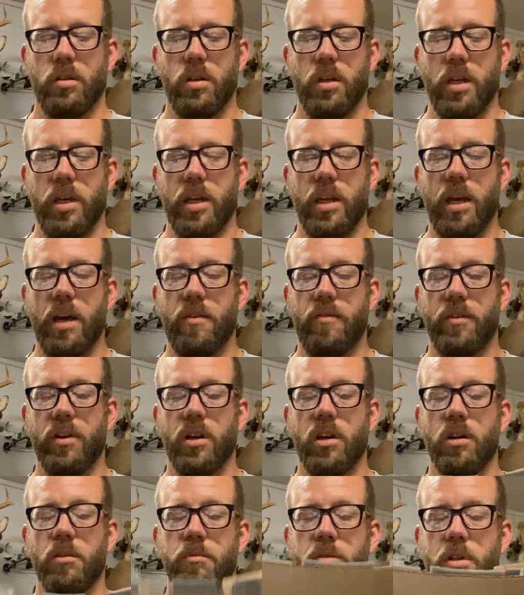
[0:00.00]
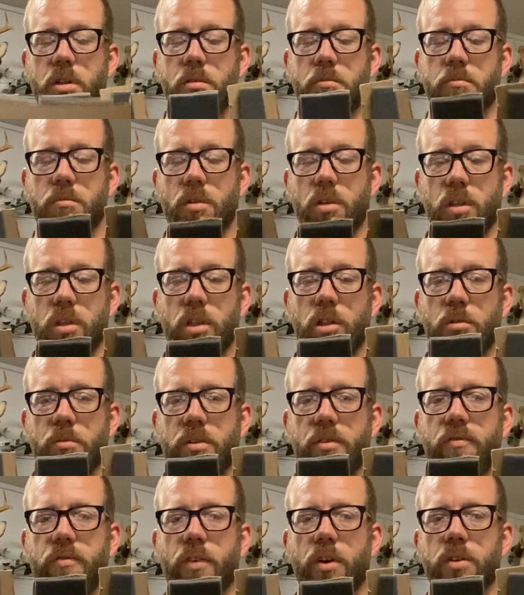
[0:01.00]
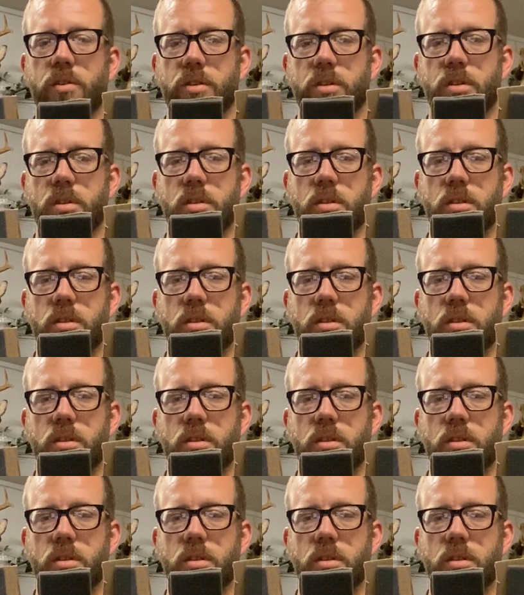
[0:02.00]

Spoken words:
and have it come up a little bit further.